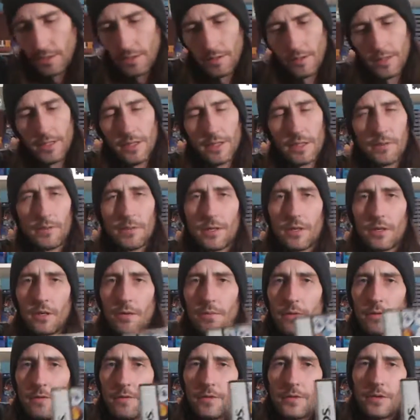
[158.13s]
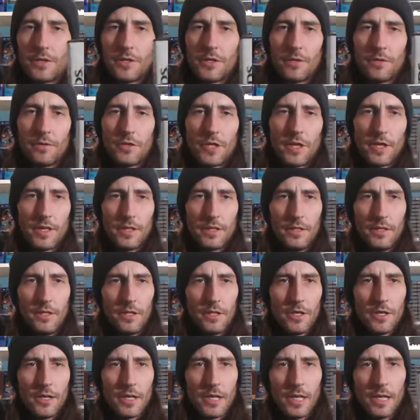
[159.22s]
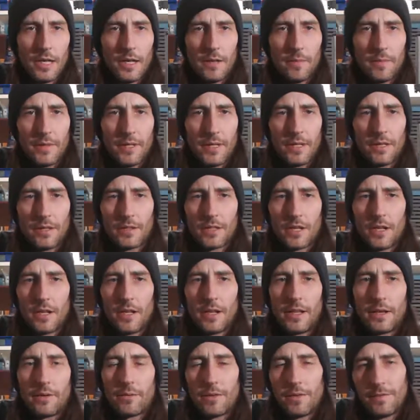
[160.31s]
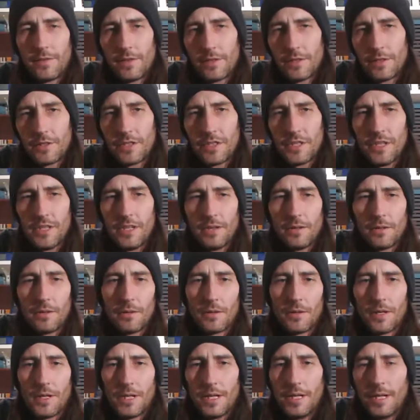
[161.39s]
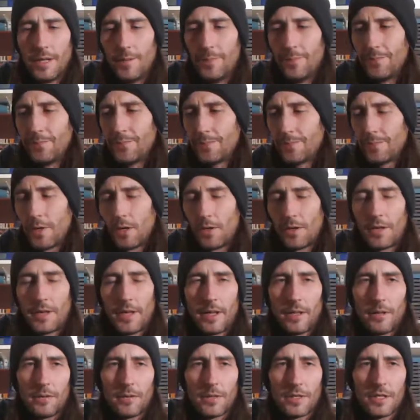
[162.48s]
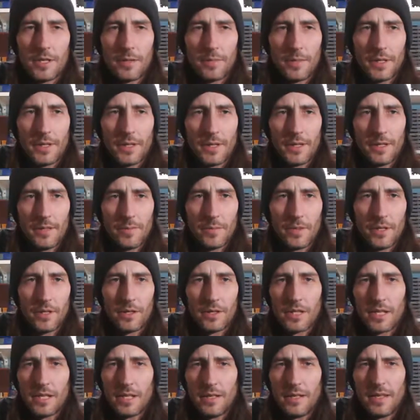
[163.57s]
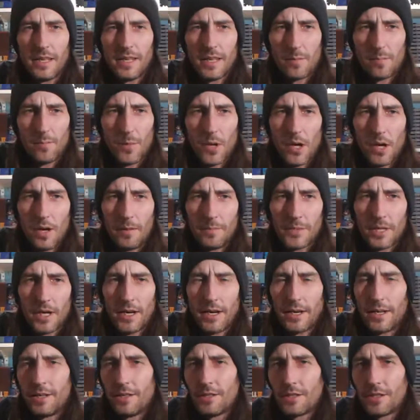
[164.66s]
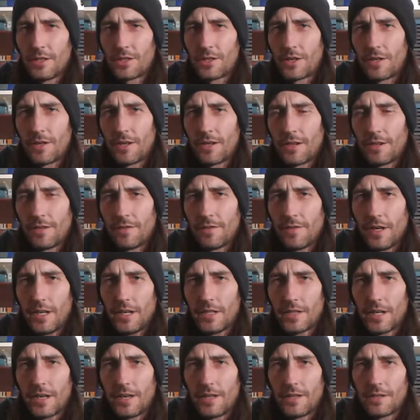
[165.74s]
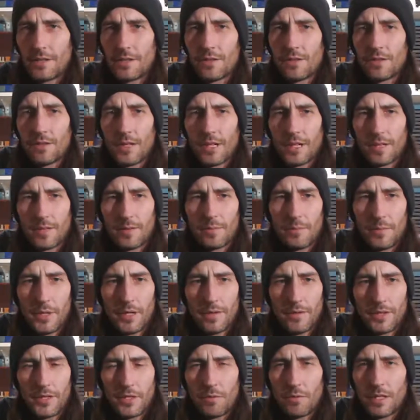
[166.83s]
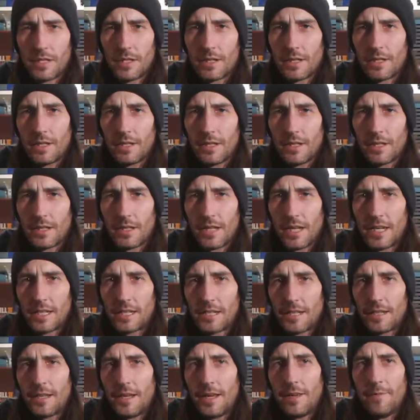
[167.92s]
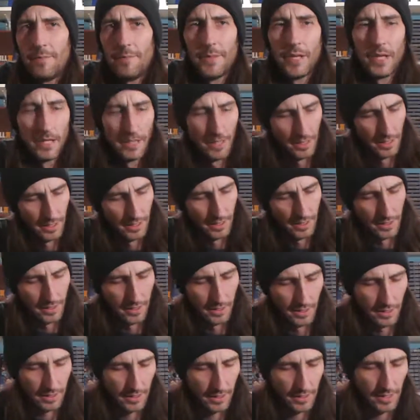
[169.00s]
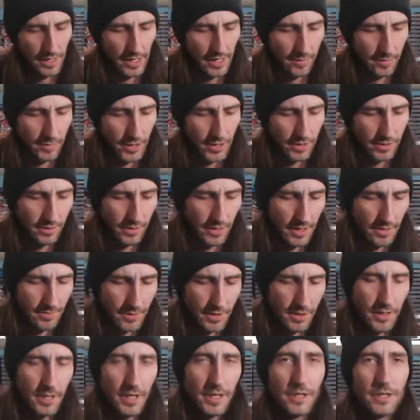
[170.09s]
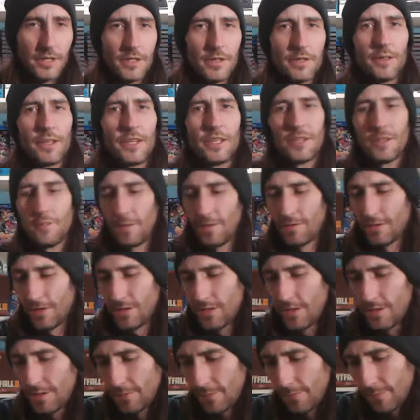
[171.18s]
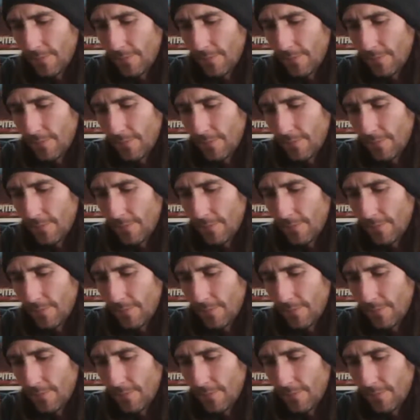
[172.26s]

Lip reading: Alright, this one's called Reversal Challenge. It looks a lot like Reversi or Othello or something like that, but it looks like you get like bomb tiles and certain other funny tiles, so like a bit of a twist on the classic game. I like puzzle games a lot, so that should be fun.